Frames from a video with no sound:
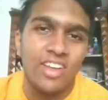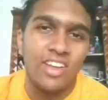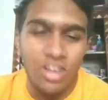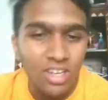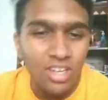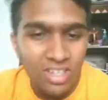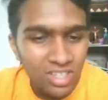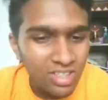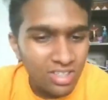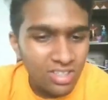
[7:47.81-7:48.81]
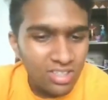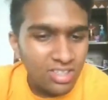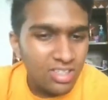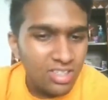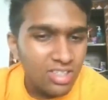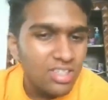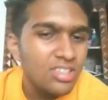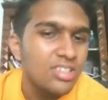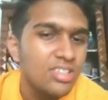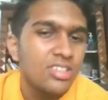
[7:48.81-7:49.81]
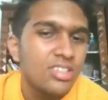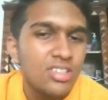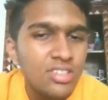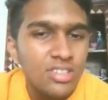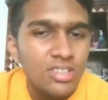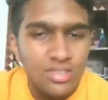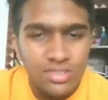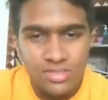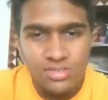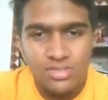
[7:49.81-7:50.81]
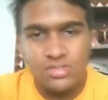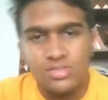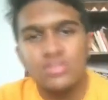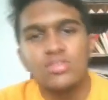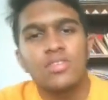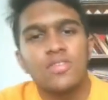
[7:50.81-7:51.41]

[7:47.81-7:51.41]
It's a plan pot, but it's earned this place in this video thanks